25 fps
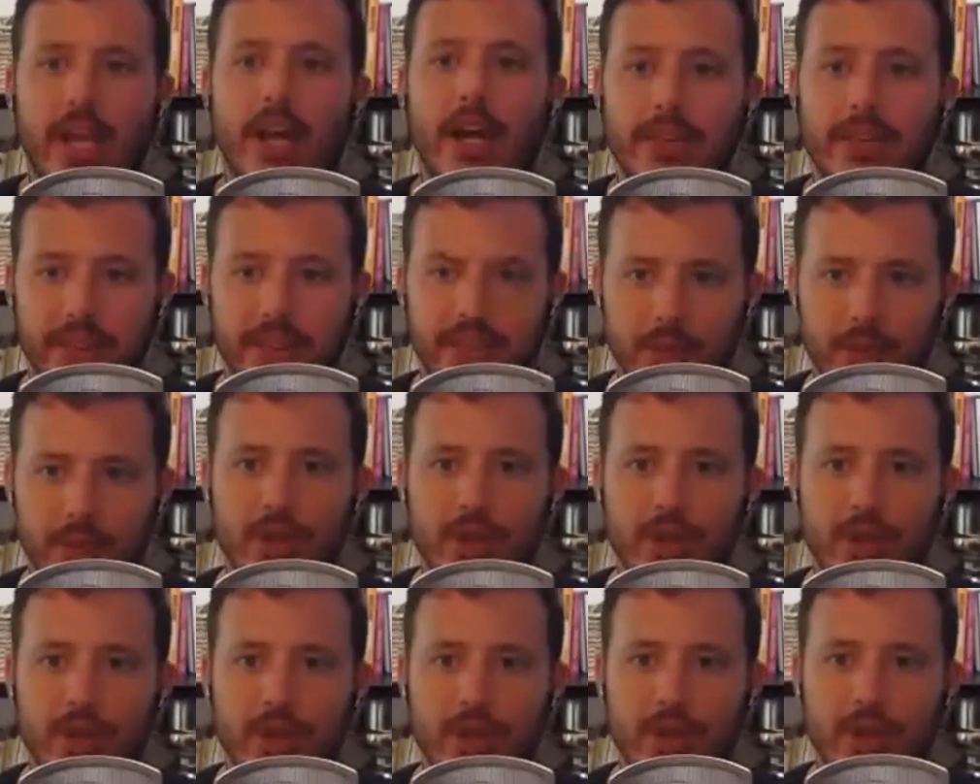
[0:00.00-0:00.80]
they were
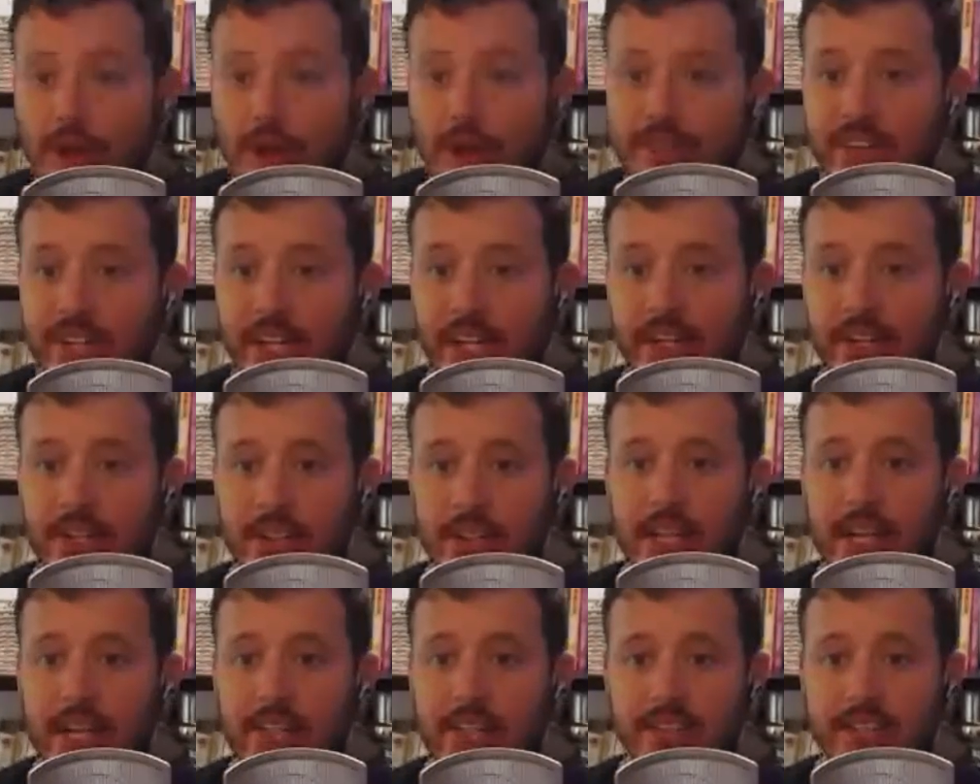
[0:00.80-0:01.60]
arriving at
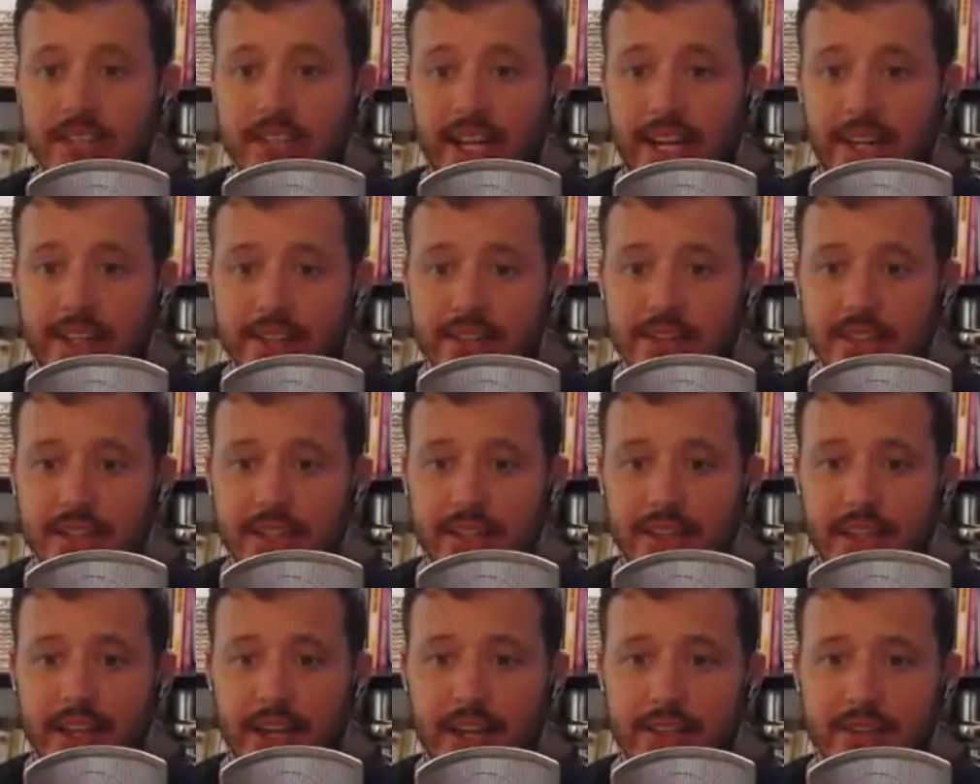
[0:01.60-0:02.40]
Kolasinac's,
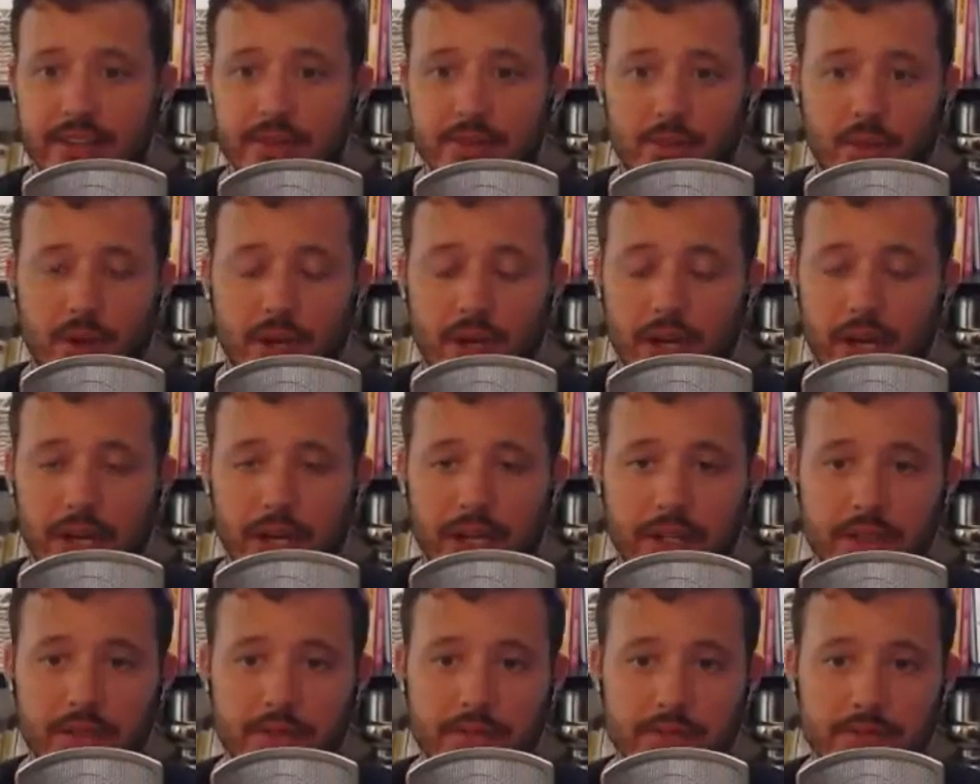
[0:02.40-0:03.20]
and that's
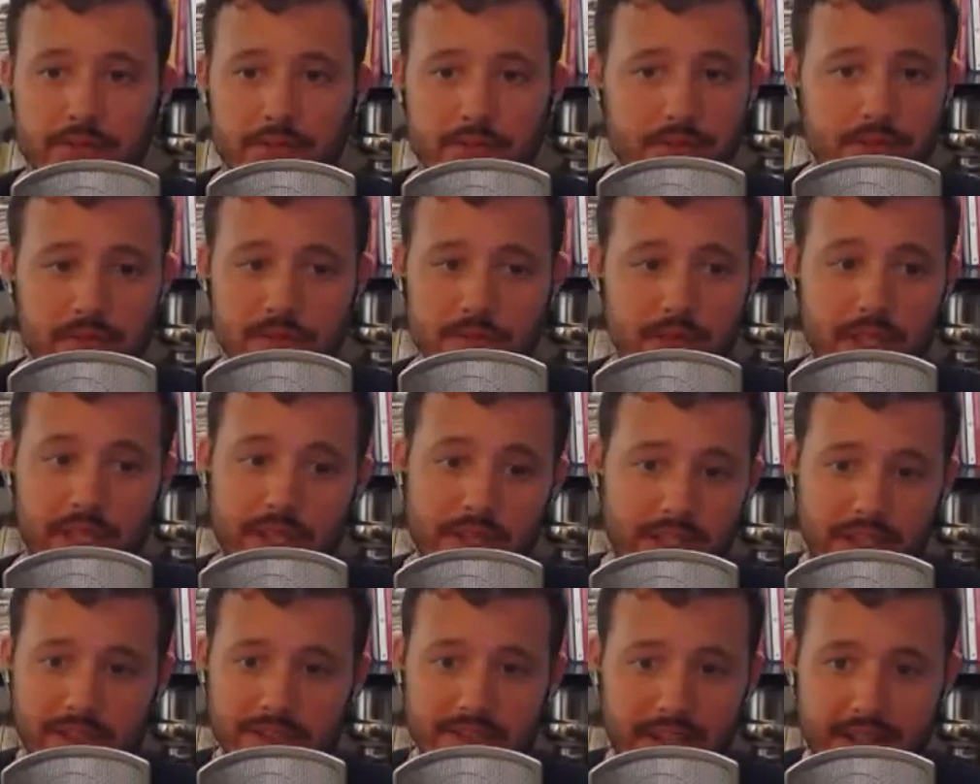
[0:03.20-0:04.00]
why then
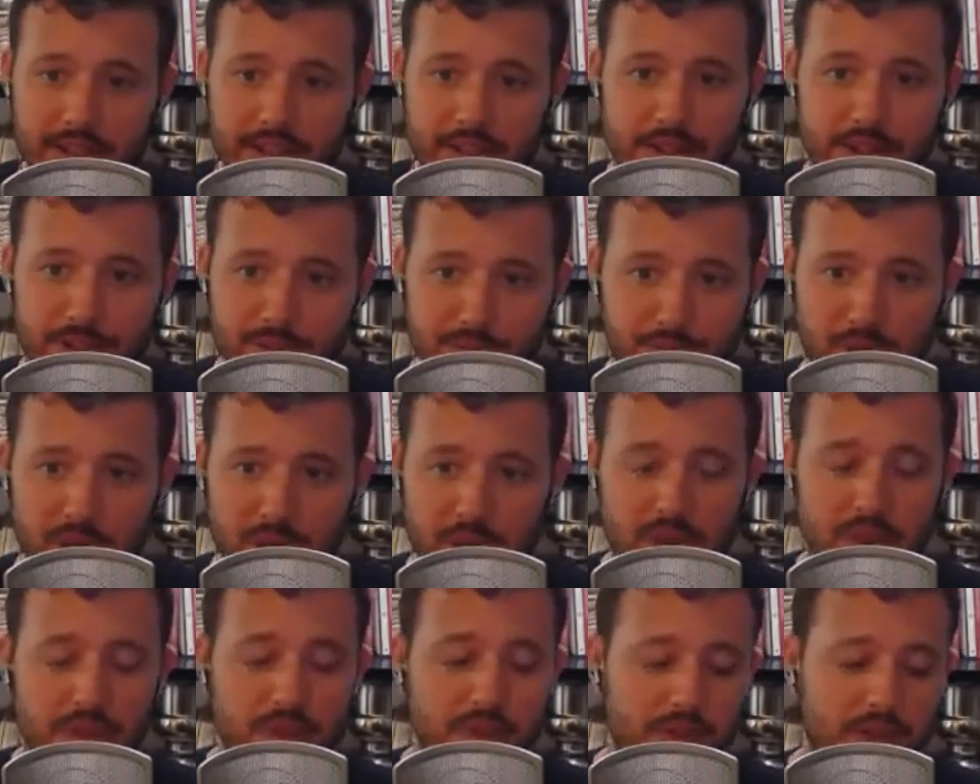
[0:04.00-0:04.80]
the attacker
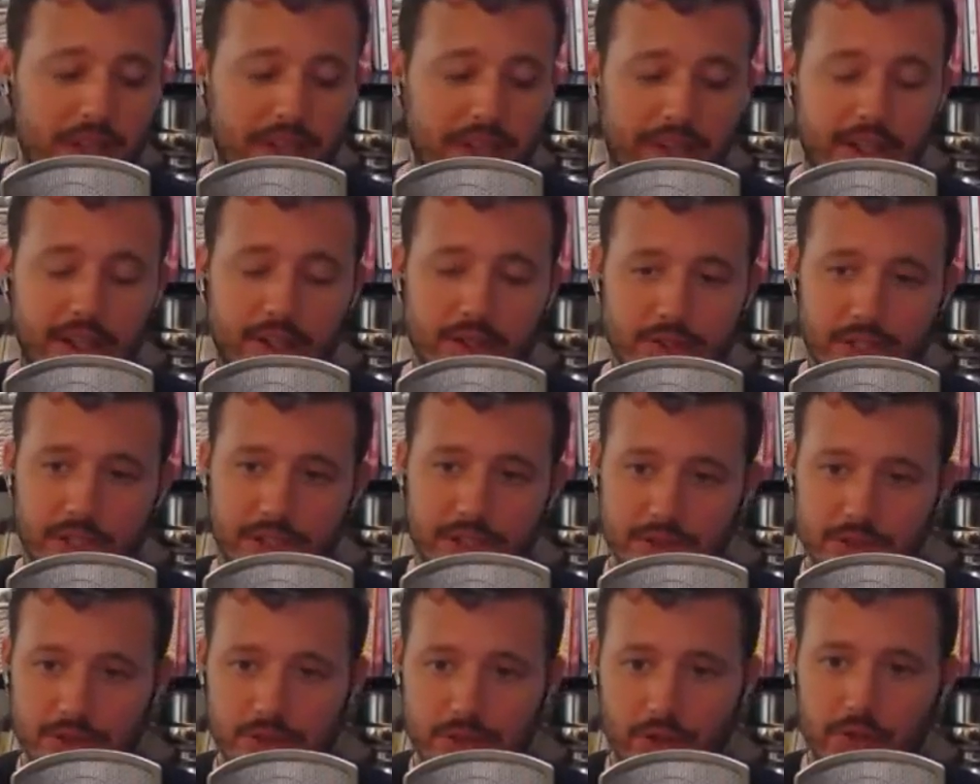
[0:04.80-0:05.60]
sprung, and then
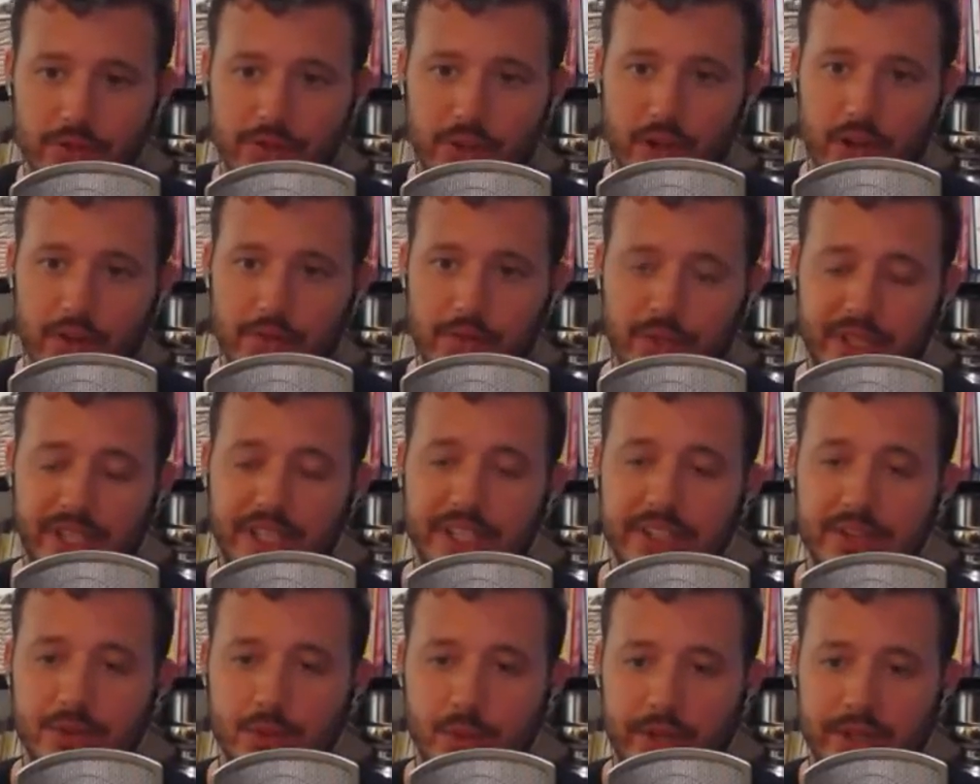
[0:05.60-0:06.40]
Ozil drove off with
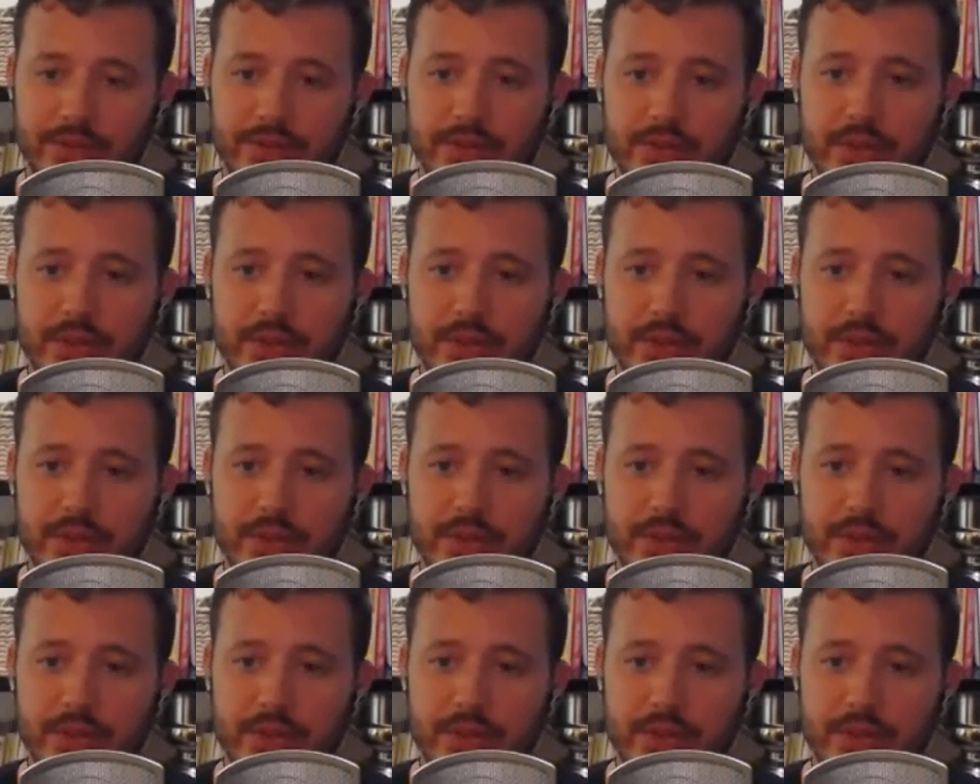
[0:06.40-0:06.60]
his wife.